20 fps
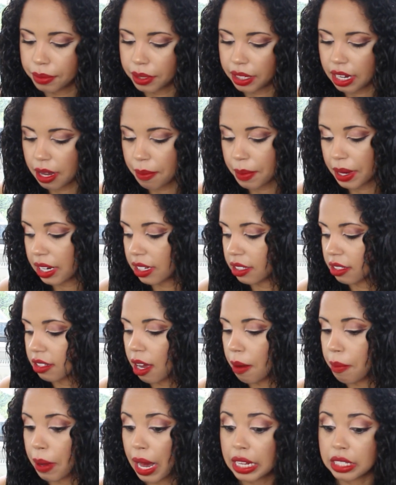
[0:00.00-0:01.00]
I mean, it's
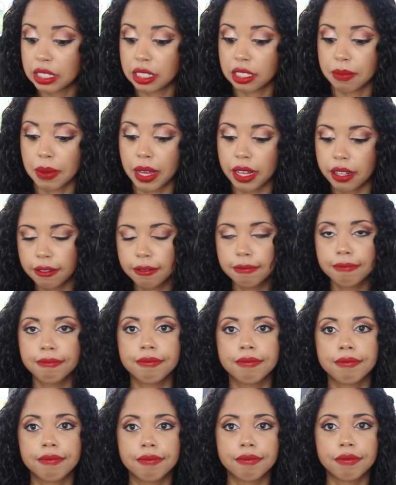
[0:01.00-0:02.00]
not bad to smell.
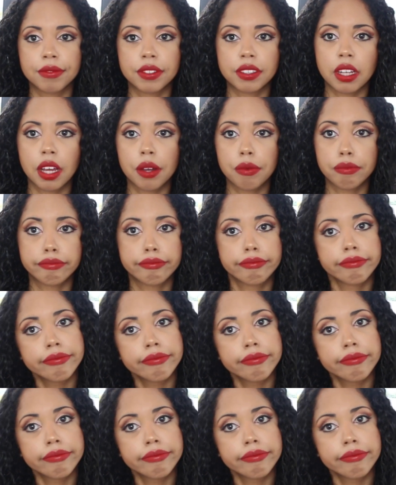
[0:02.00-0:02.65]
So,